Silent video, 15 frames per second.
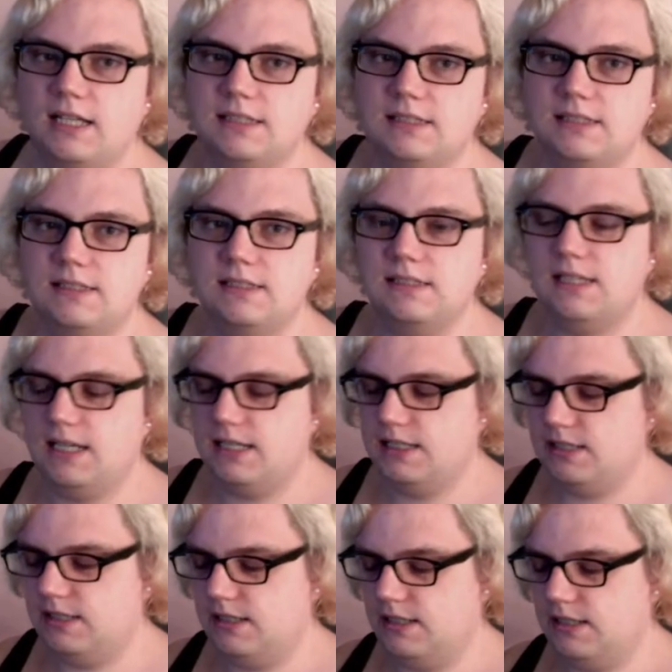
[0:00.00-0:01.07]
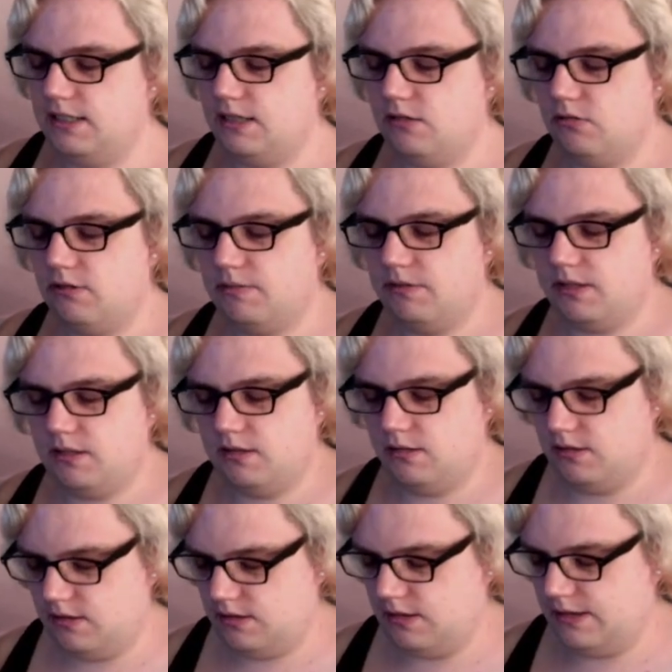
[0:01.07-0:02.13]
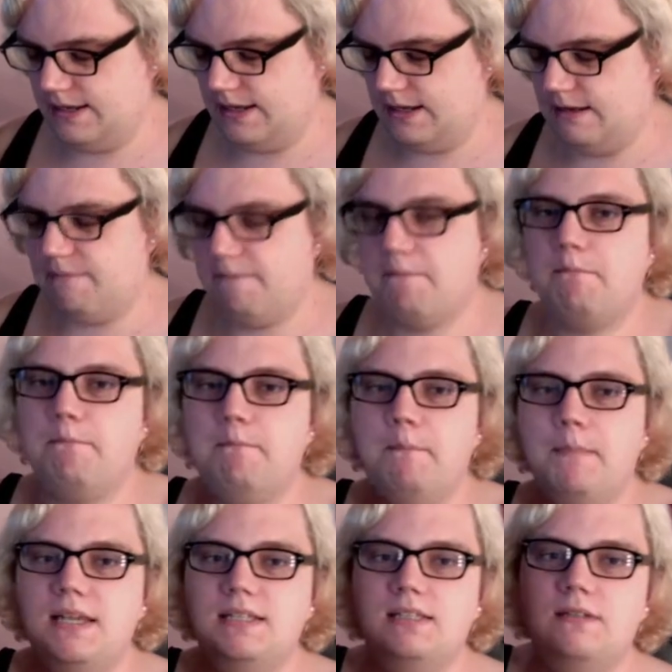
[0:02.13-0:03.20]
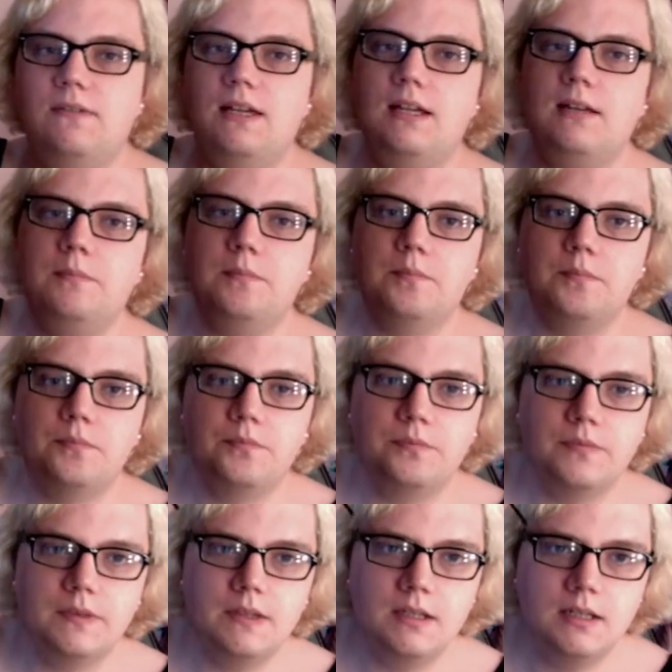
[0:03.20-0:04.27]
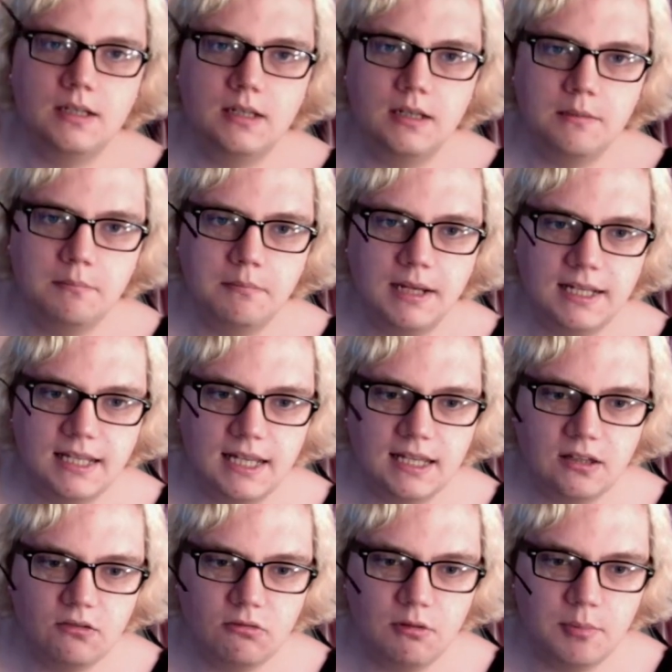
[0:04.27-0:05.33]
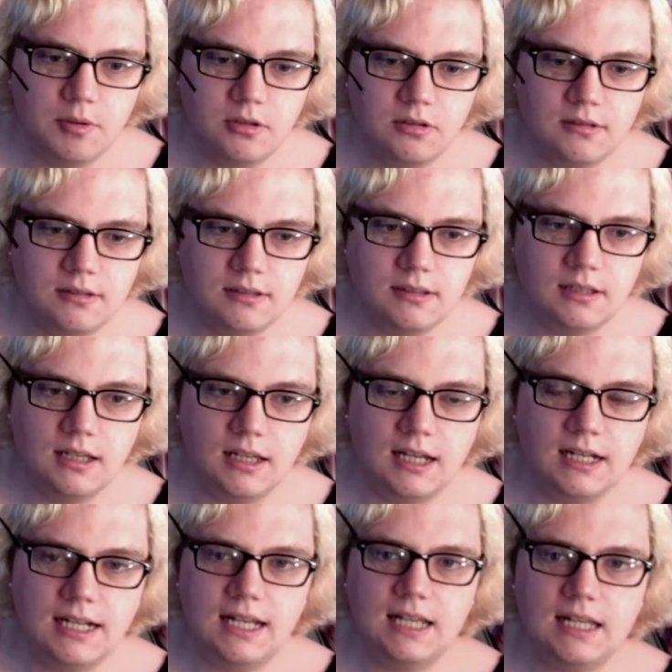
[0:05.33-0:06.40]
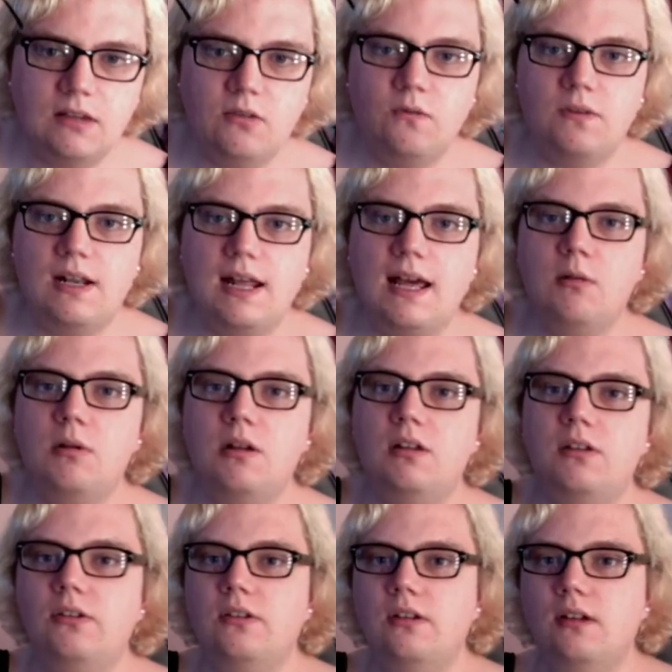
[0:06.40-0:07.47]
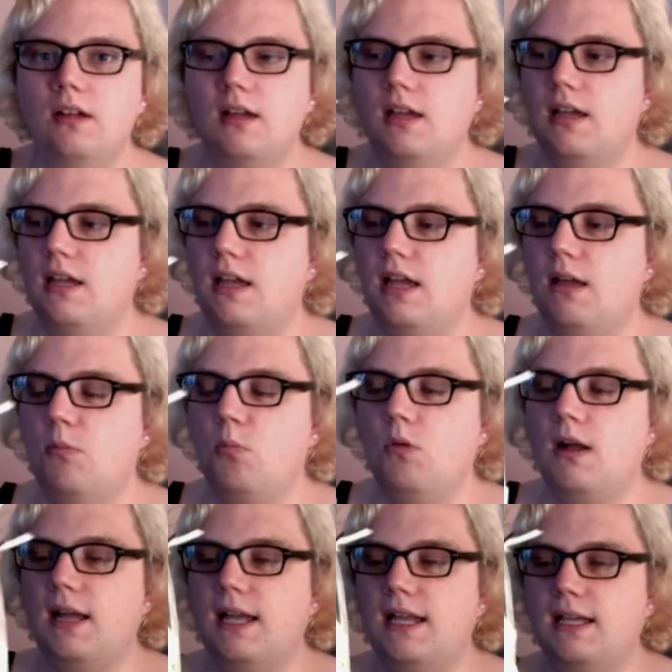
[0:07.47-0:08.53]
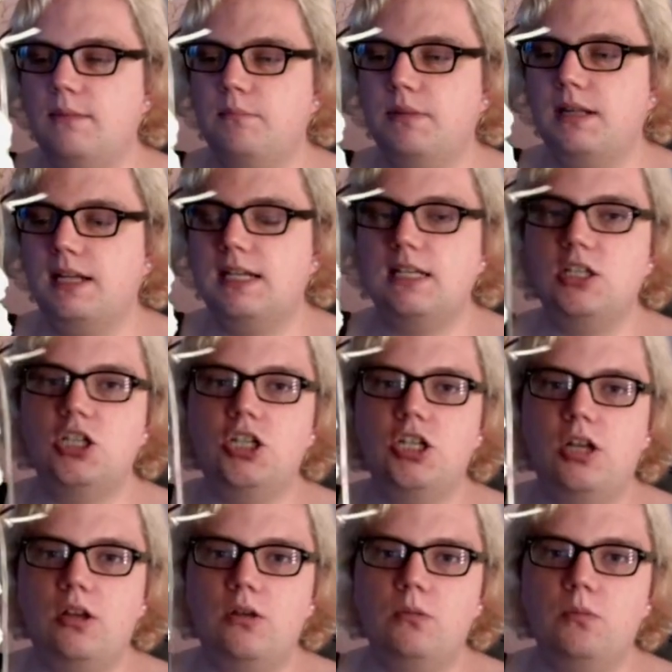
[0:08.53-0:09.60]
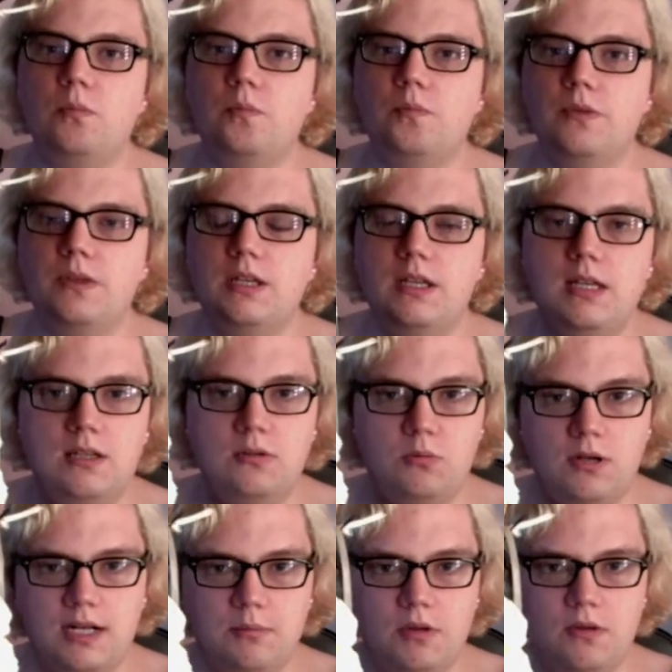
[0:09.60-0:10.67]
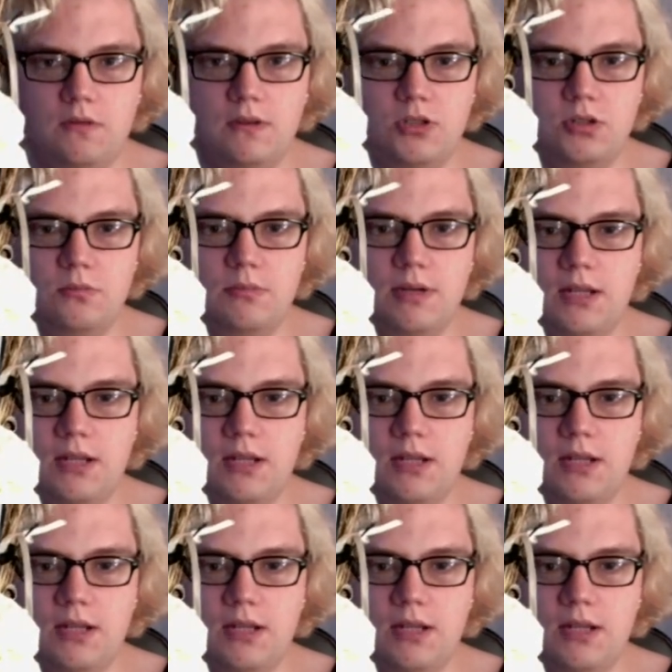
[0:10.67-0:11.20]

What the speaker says: can see, I'll grab the base of it. Mine has ribbons and it has flowers. And what I am planning to do is, when I move into my